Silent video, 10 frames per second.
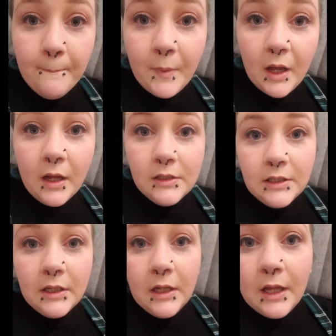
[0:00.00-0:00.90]
But
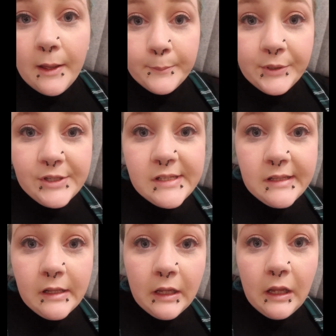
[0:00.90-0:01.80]

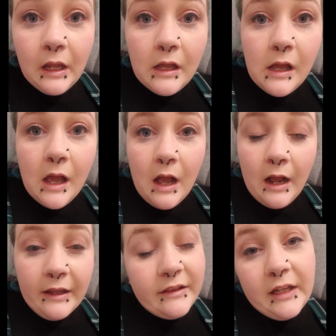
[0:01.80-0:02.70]
personally,
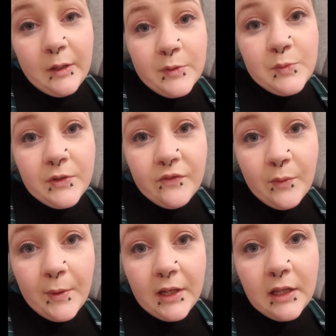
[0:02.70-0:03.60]
I think it was worth the
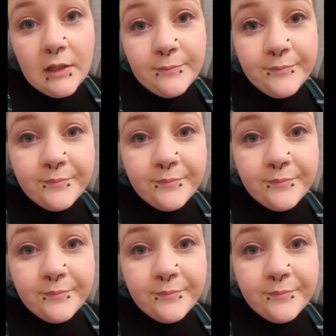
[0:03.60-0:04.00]
money.